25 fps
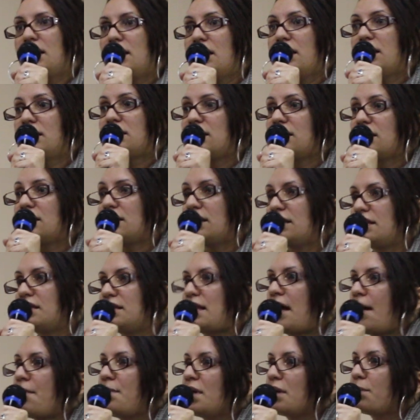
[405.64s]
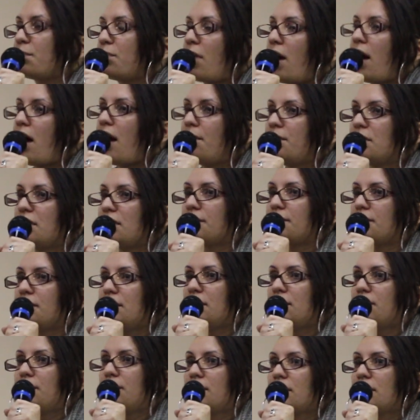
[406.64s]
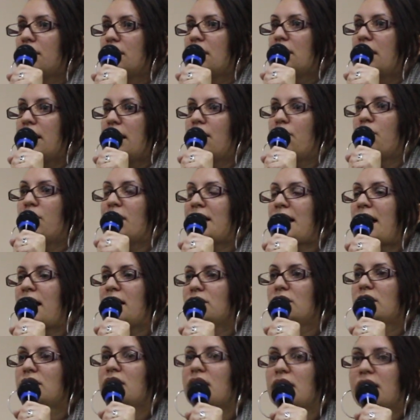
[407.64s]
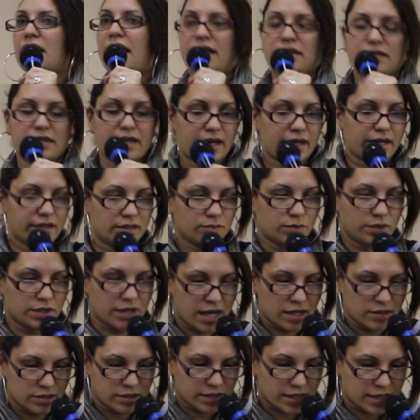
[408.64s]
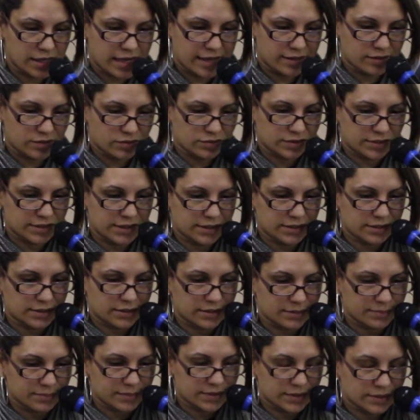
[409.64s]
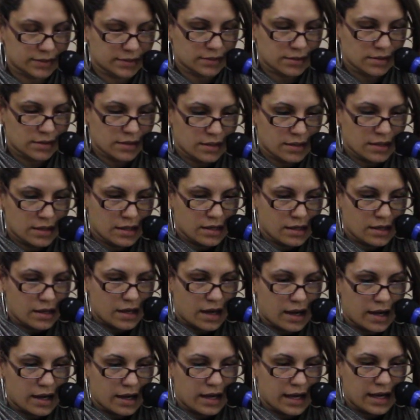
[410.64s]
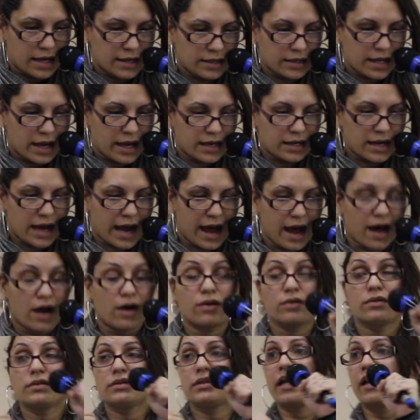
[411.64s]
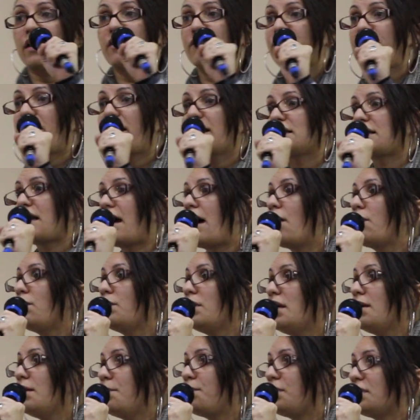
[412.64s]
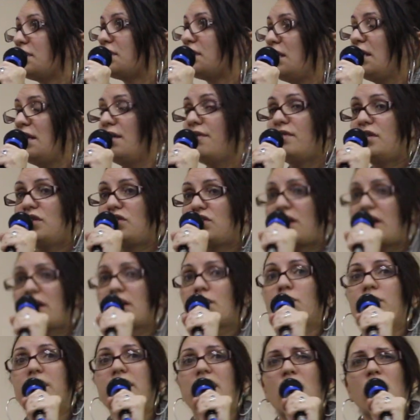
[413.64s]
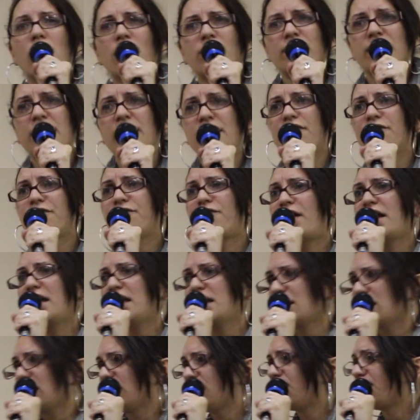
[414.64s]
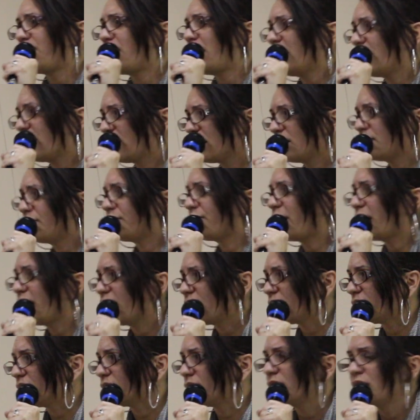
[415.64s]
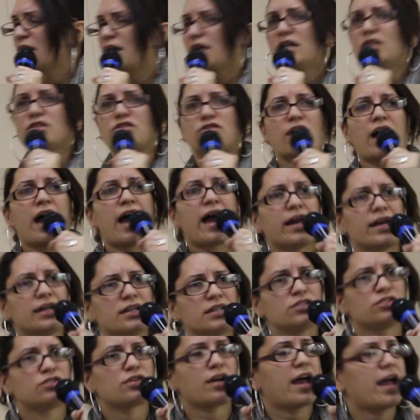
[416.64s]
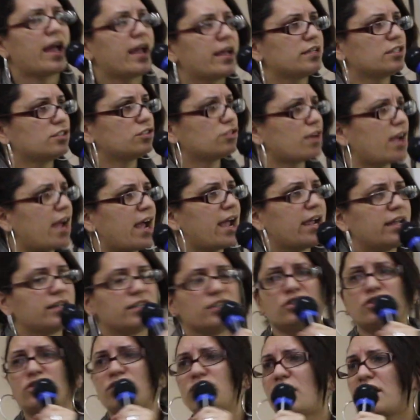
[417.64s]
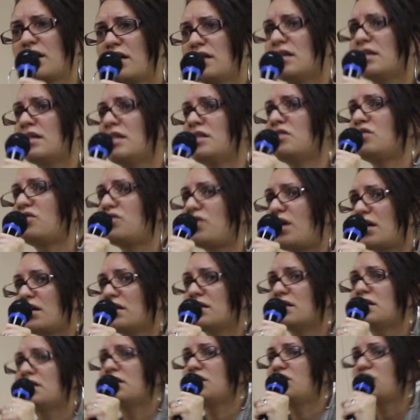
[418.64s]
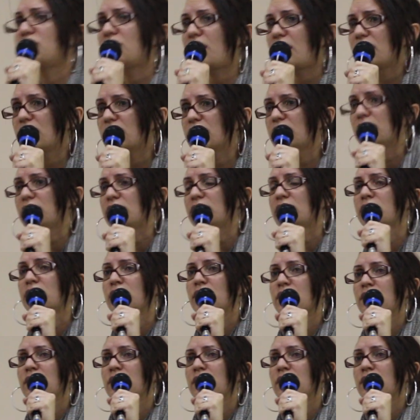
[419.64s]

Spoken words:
It's a systemic problem. And we're not looking at that. We're not looking at those systems and how they affect how we perceive each other. We're over here fighting and fighting and fighting, trying and trying and trying and struggling and struggling and struggling.